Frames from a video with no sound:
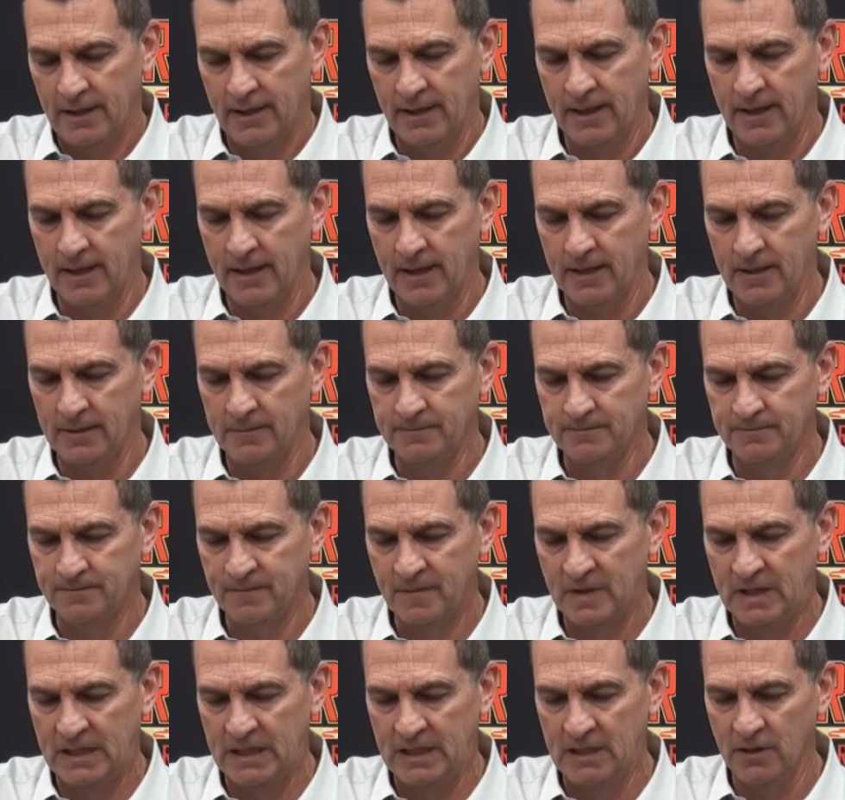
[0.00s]
um,
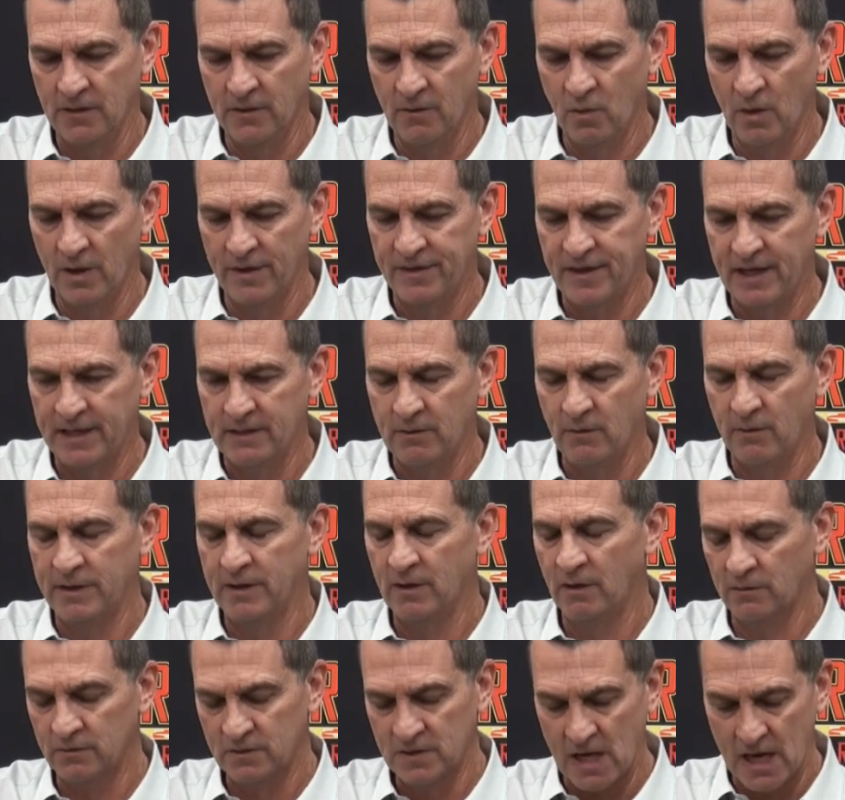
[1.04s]
you know, the one thing that we
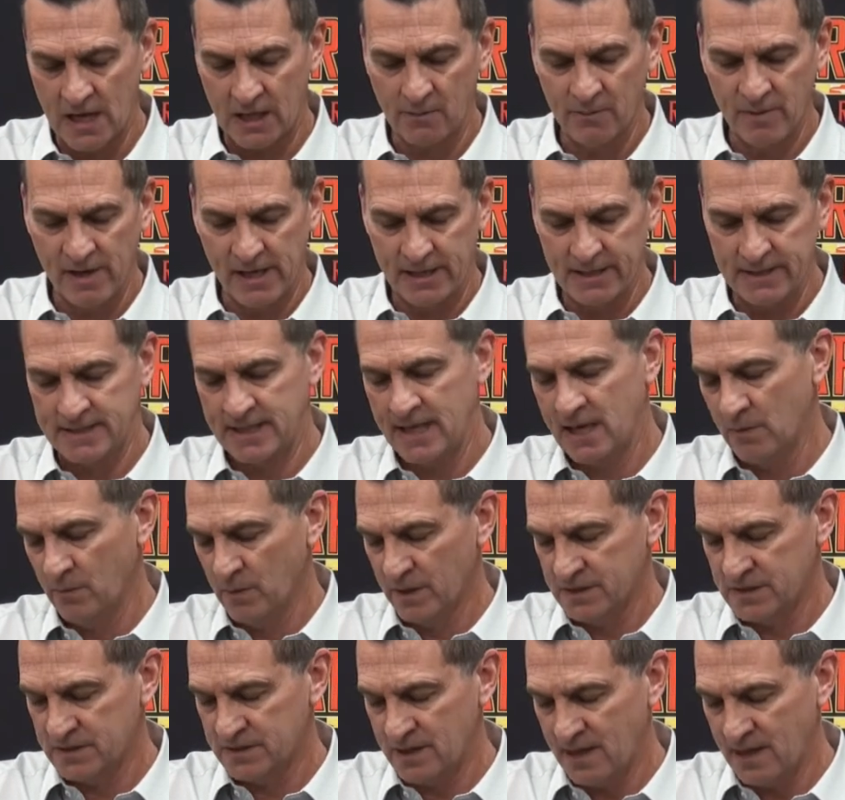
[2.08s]
don't talk about is how much